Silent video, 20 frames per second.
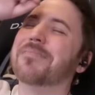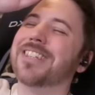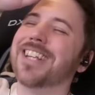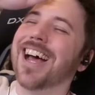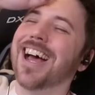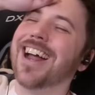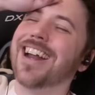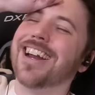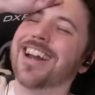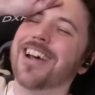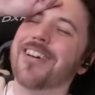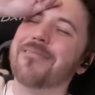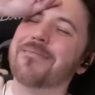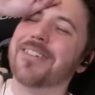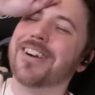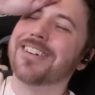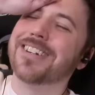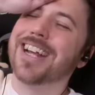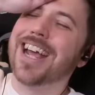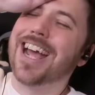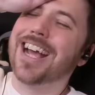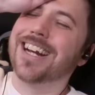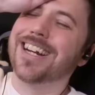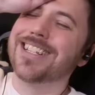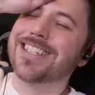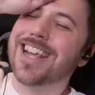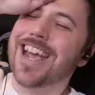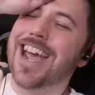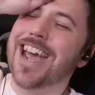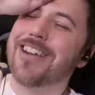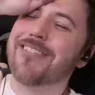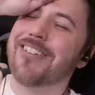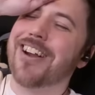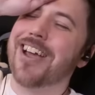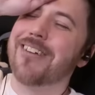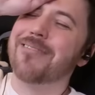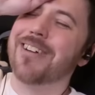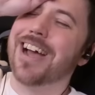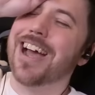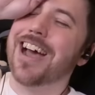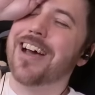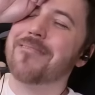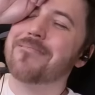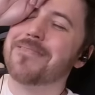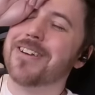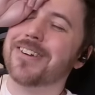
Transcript: Don, I'm protagonist, and Rem, I have